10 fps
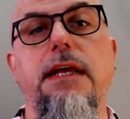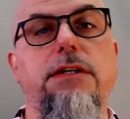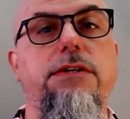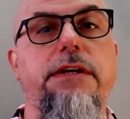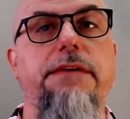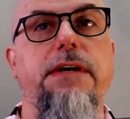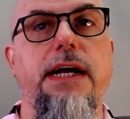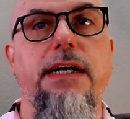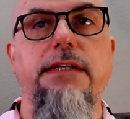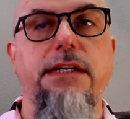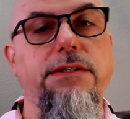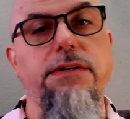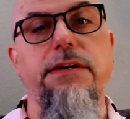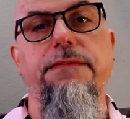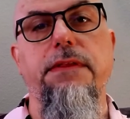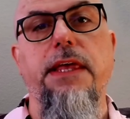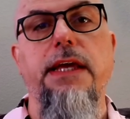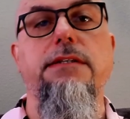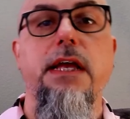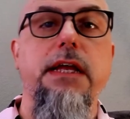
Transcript: Two different contests, two different things.